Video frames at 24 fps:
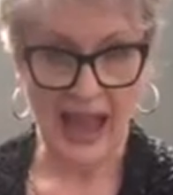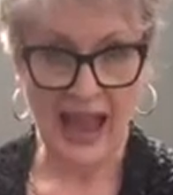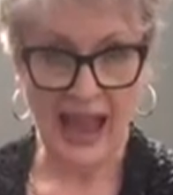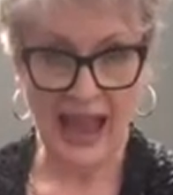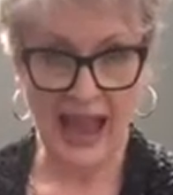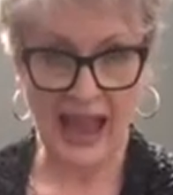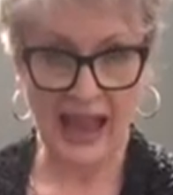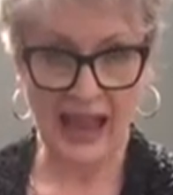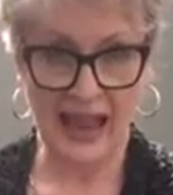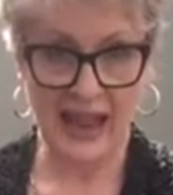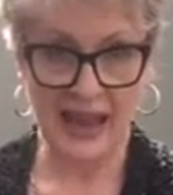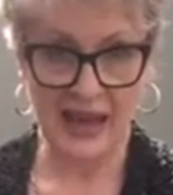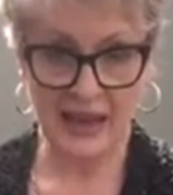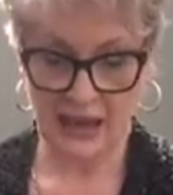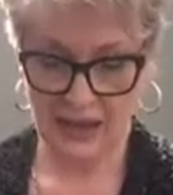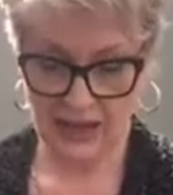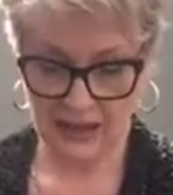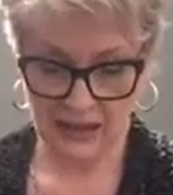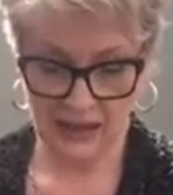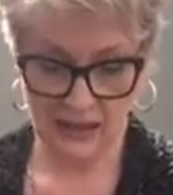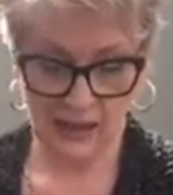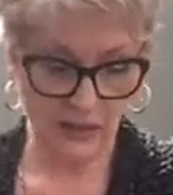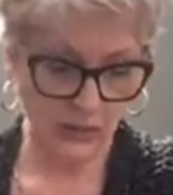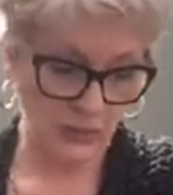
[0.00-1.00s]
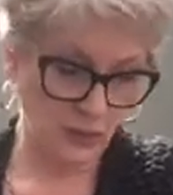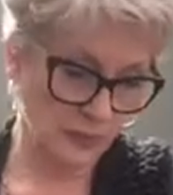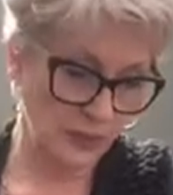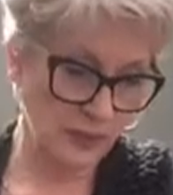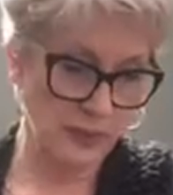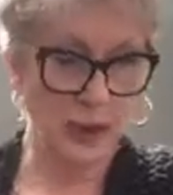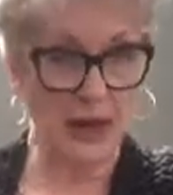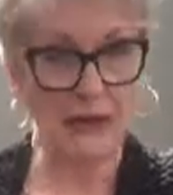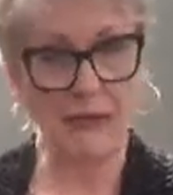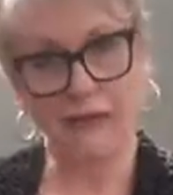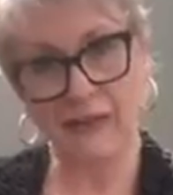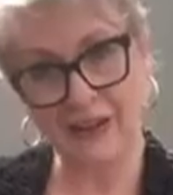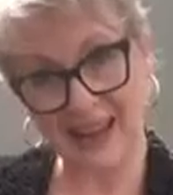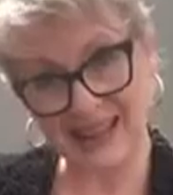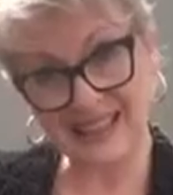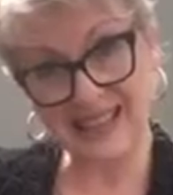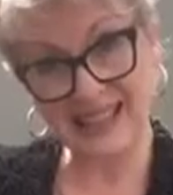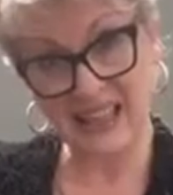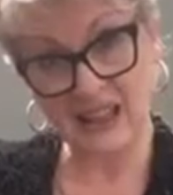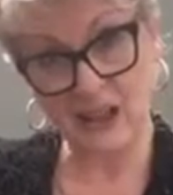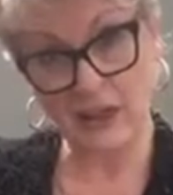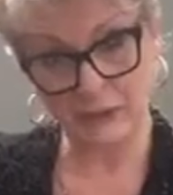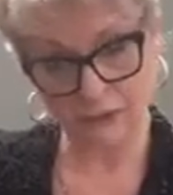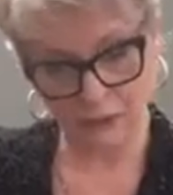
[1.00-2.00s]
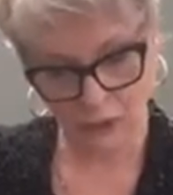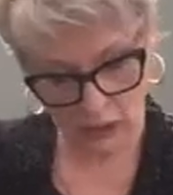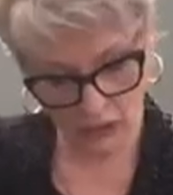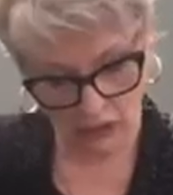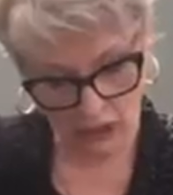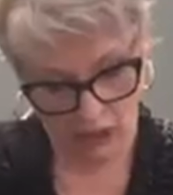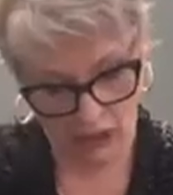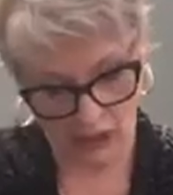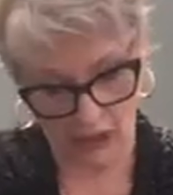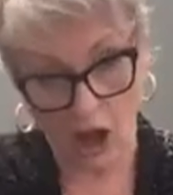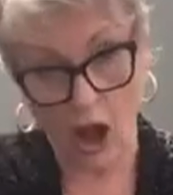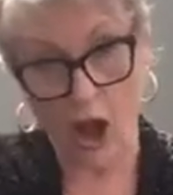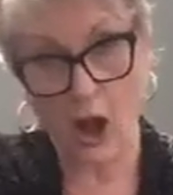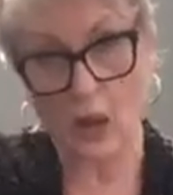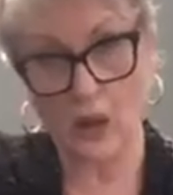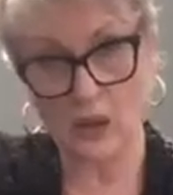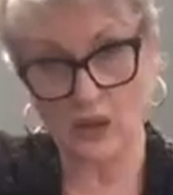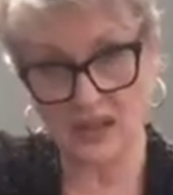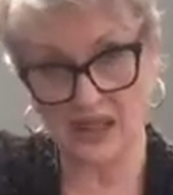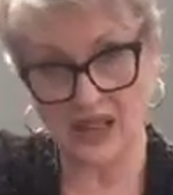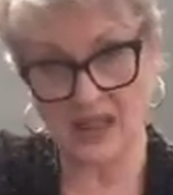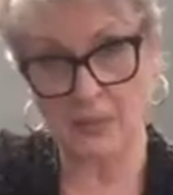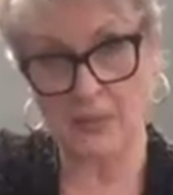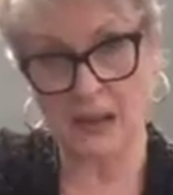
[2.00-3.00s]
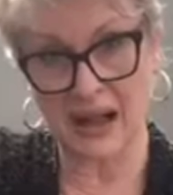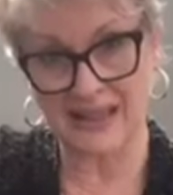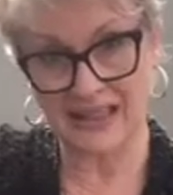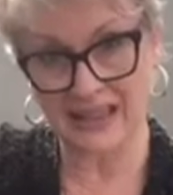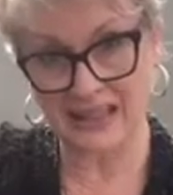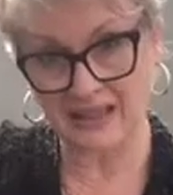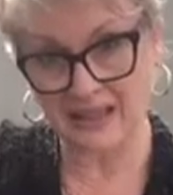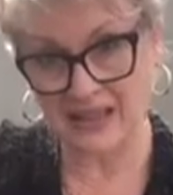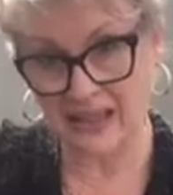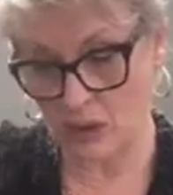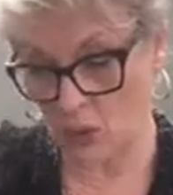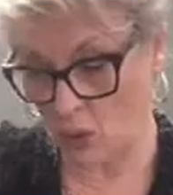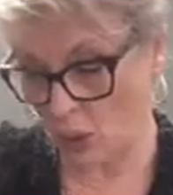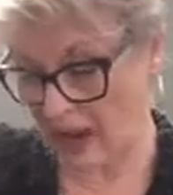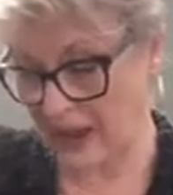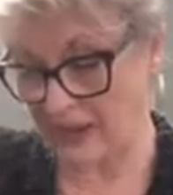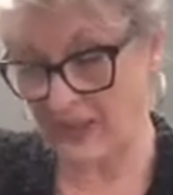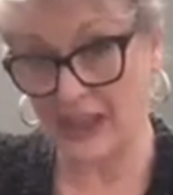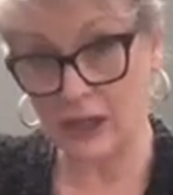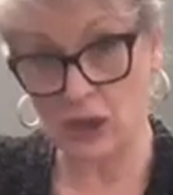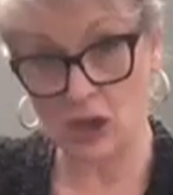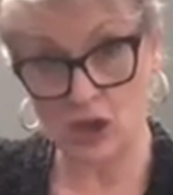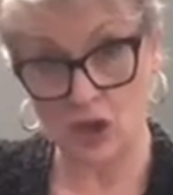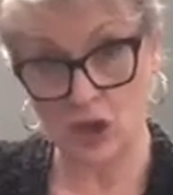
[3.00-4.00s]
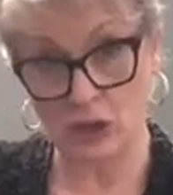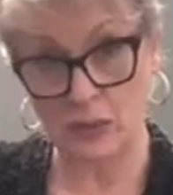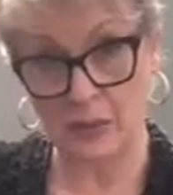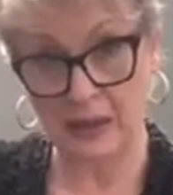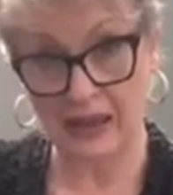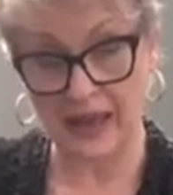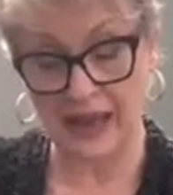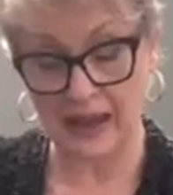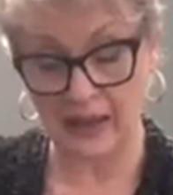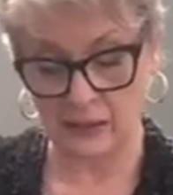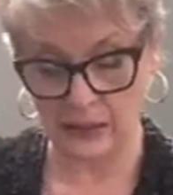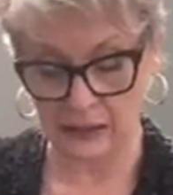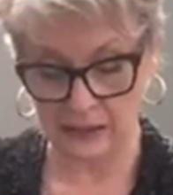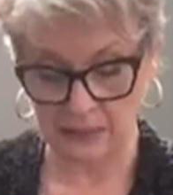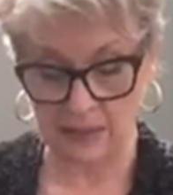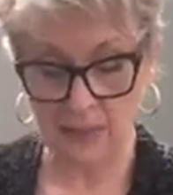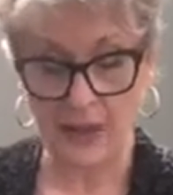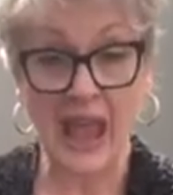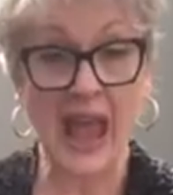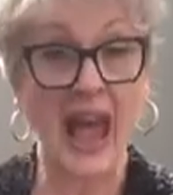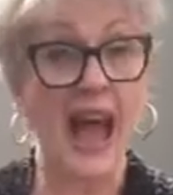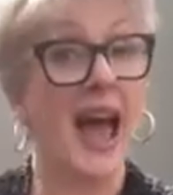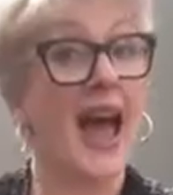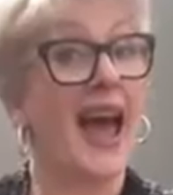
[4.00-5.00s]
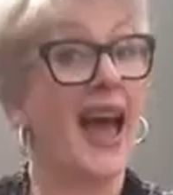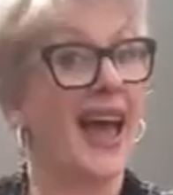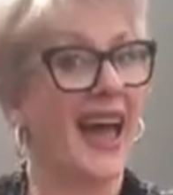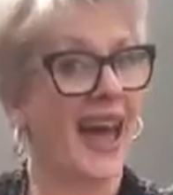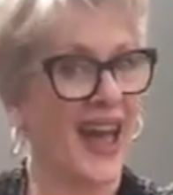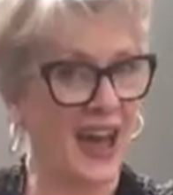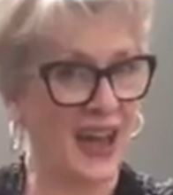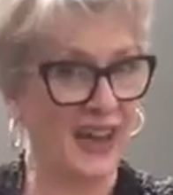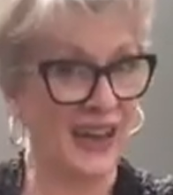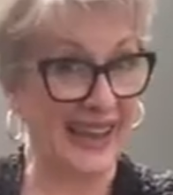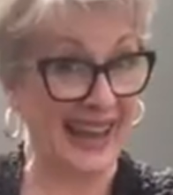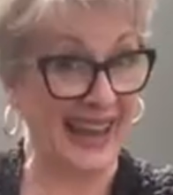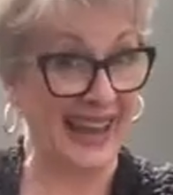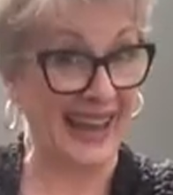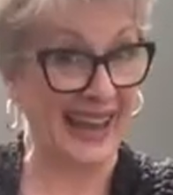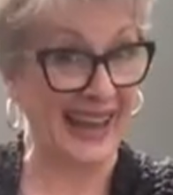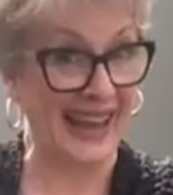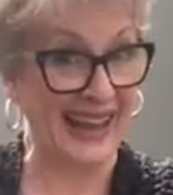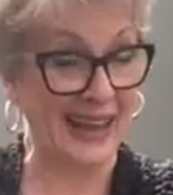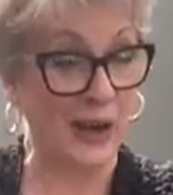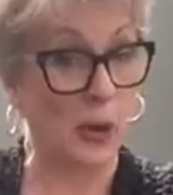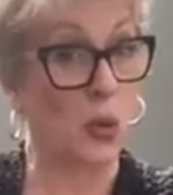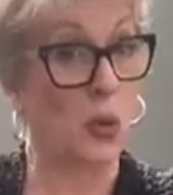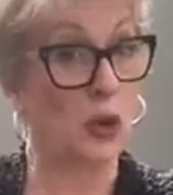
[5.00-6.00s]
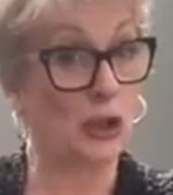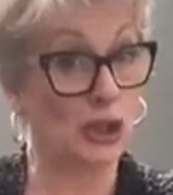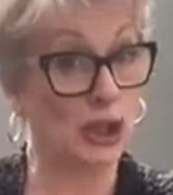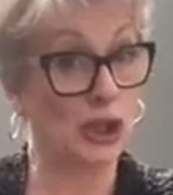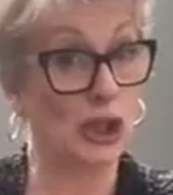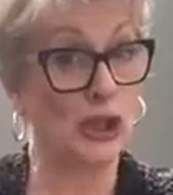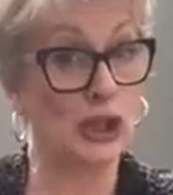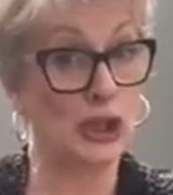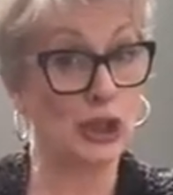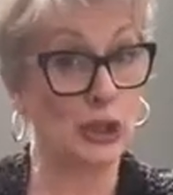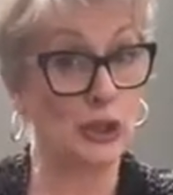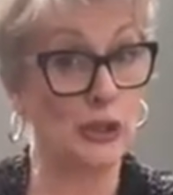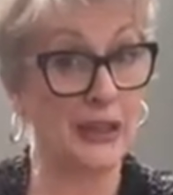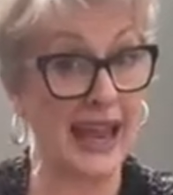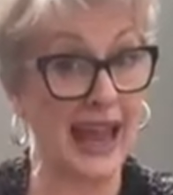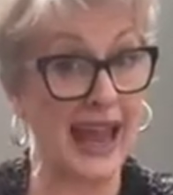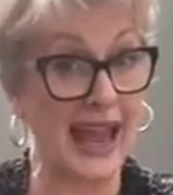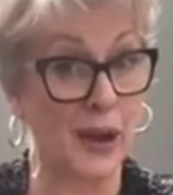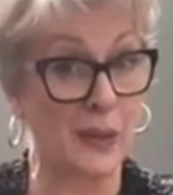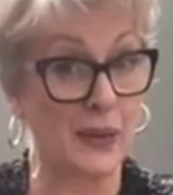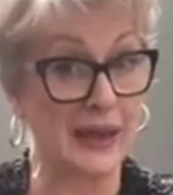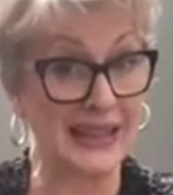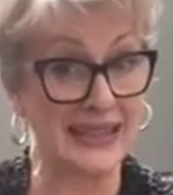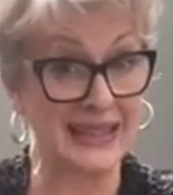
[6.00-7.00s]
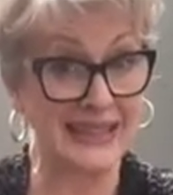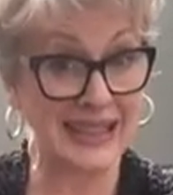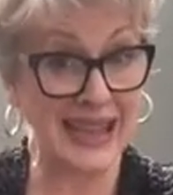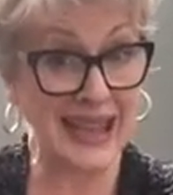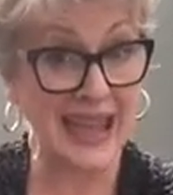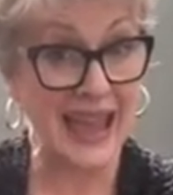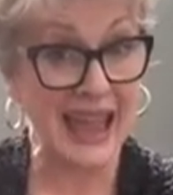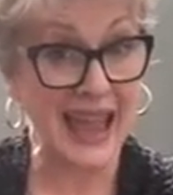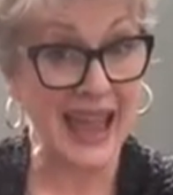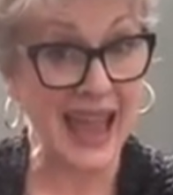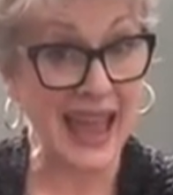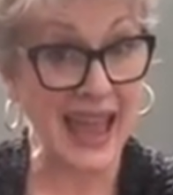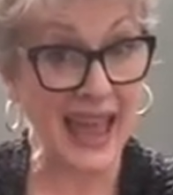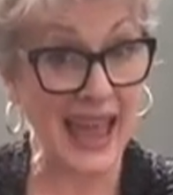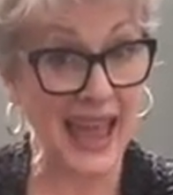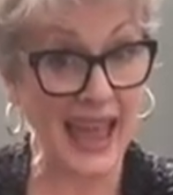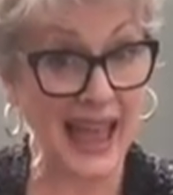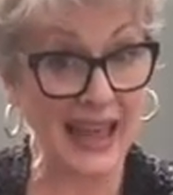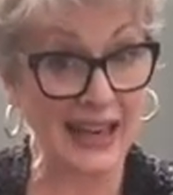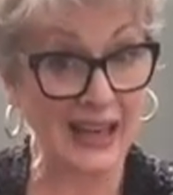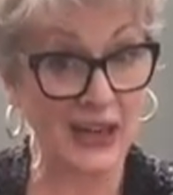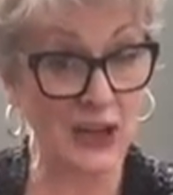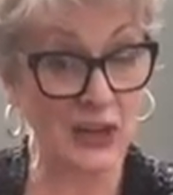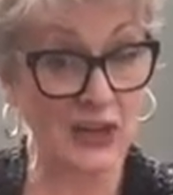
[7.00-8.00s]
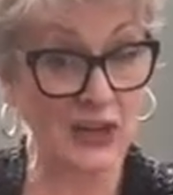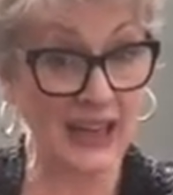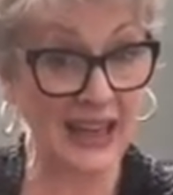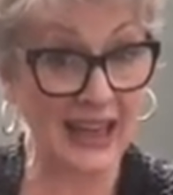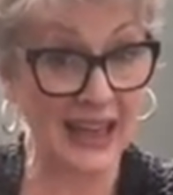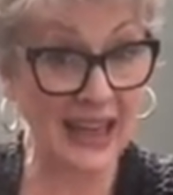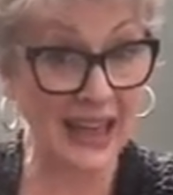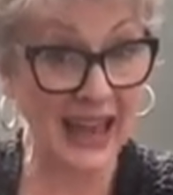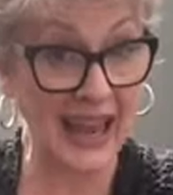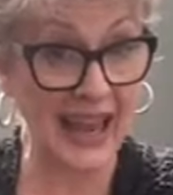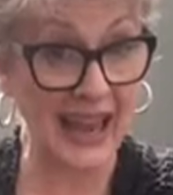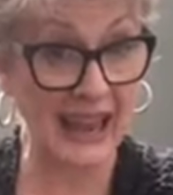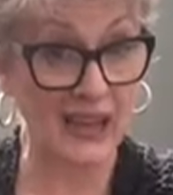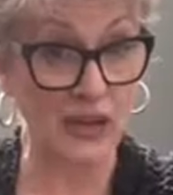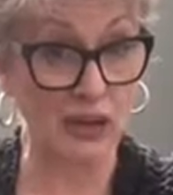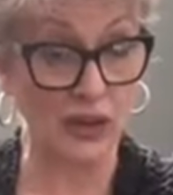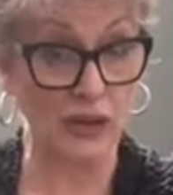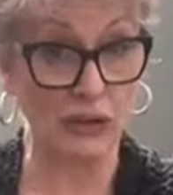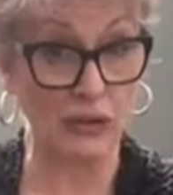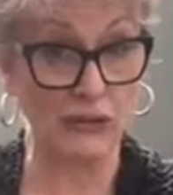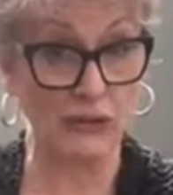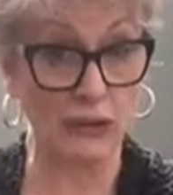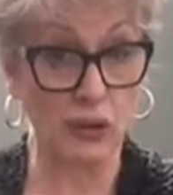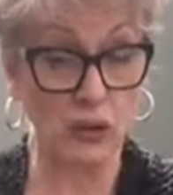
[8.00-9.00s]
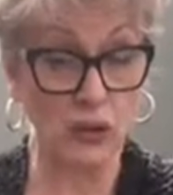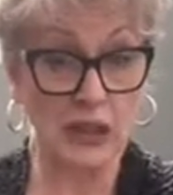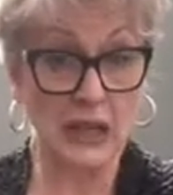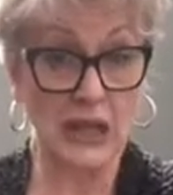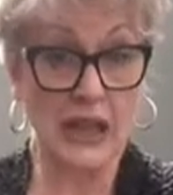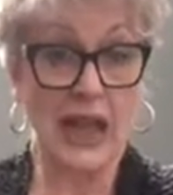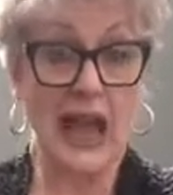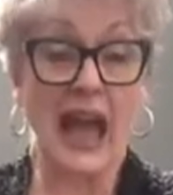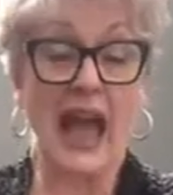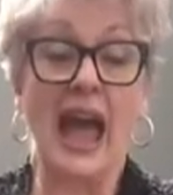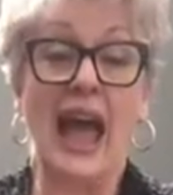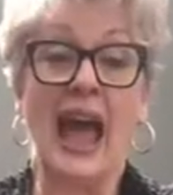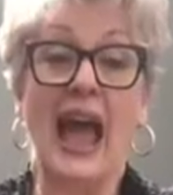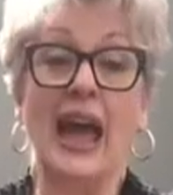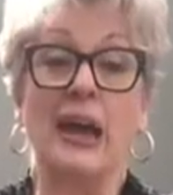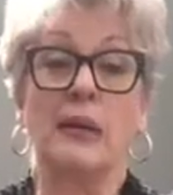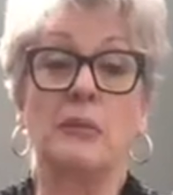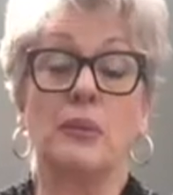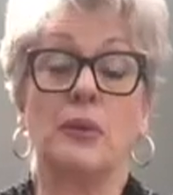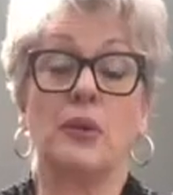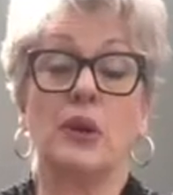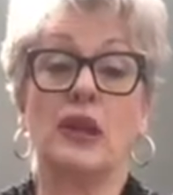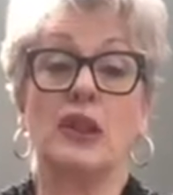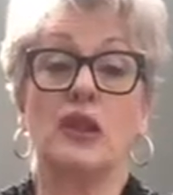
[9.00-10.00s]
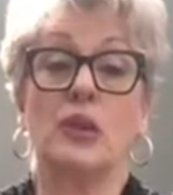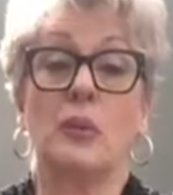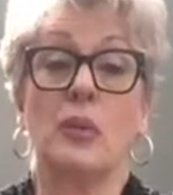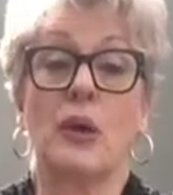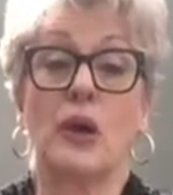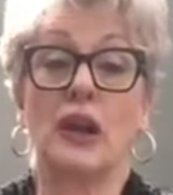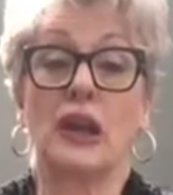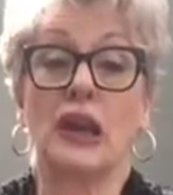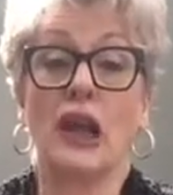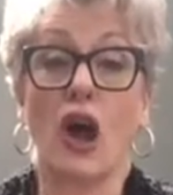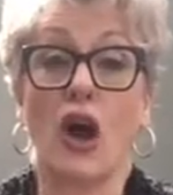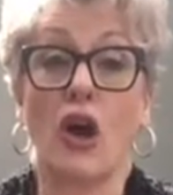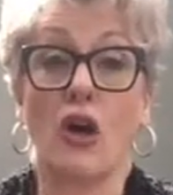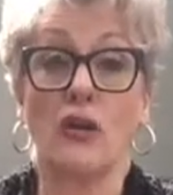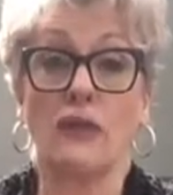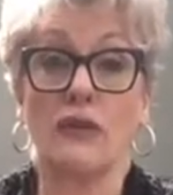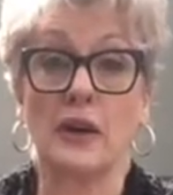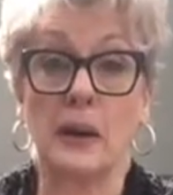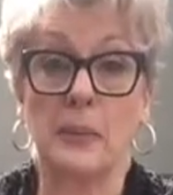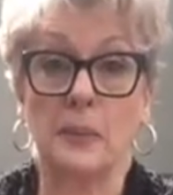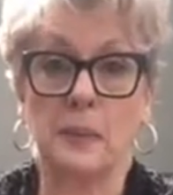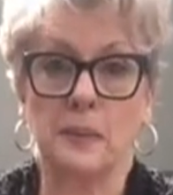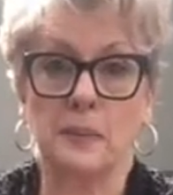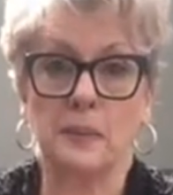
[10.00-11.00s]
and by flexing the foot kind of holds the muscles the way they should be held. Okay, what you're going to do now is hand on the knee, hand on the foot, and bring the body over.